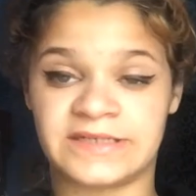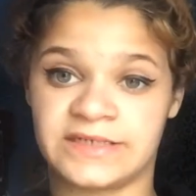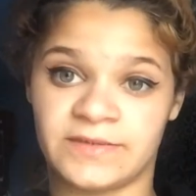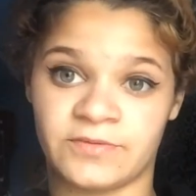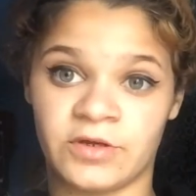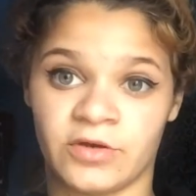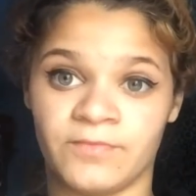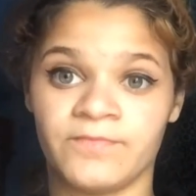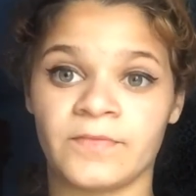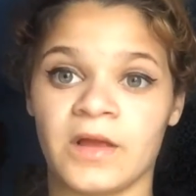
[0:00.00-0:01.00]
kids up here.
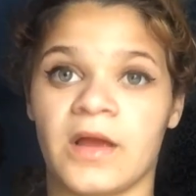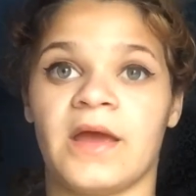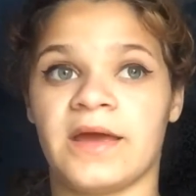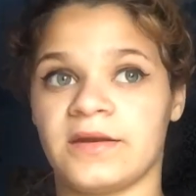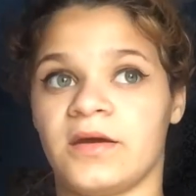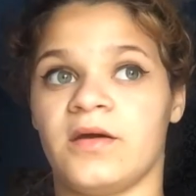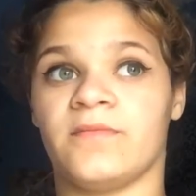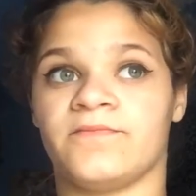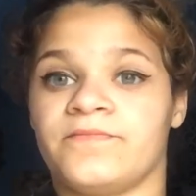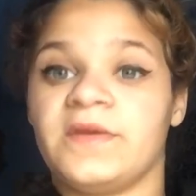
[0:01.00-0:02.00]
And,
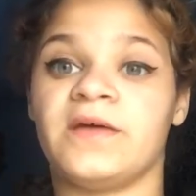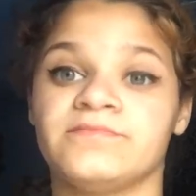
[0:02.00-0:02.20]
um, yeah.